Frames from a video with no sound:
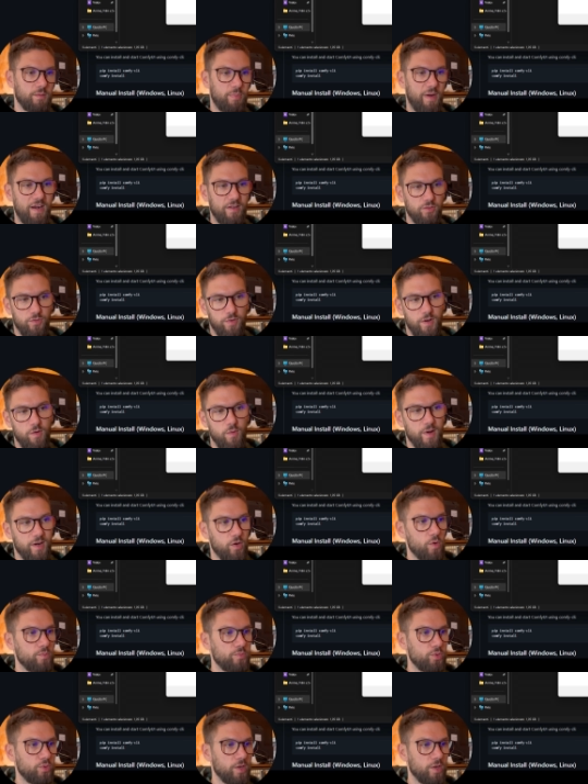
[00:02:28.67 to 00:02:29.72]
part of our
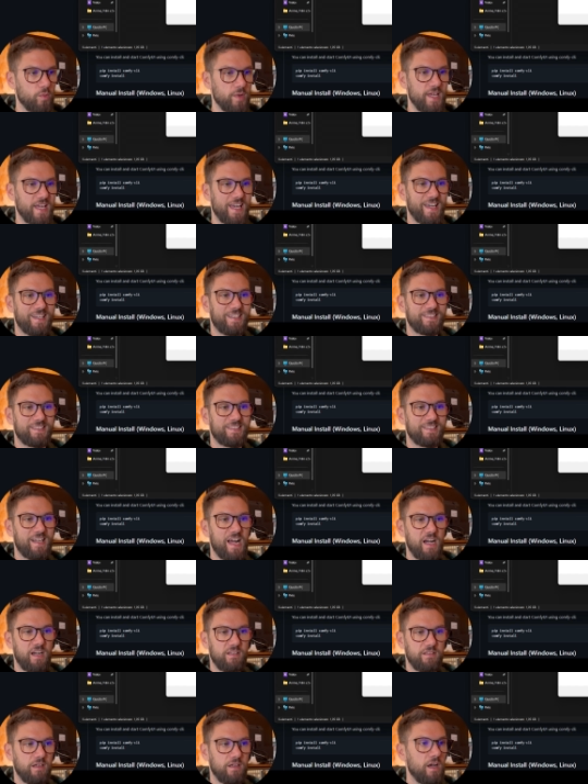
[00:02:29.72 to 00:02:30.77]
computer we
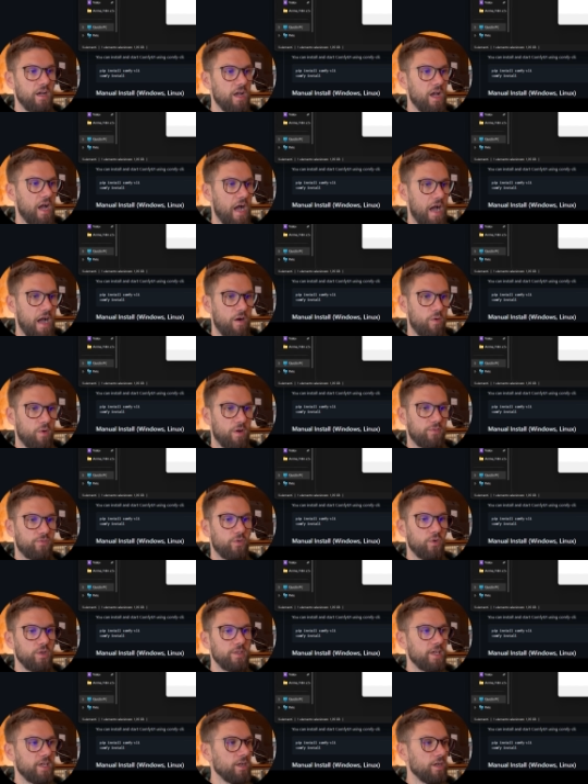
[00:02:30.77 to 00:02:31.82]
extract our
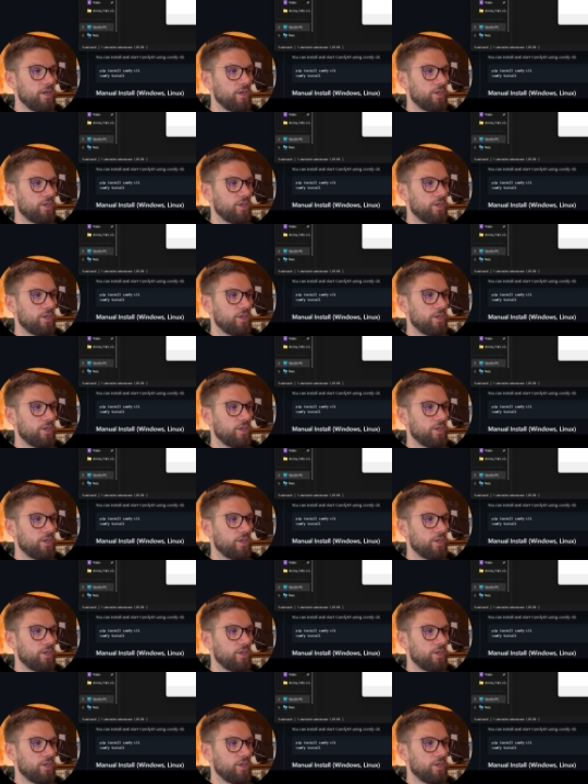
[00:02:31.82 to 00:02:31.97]
folder.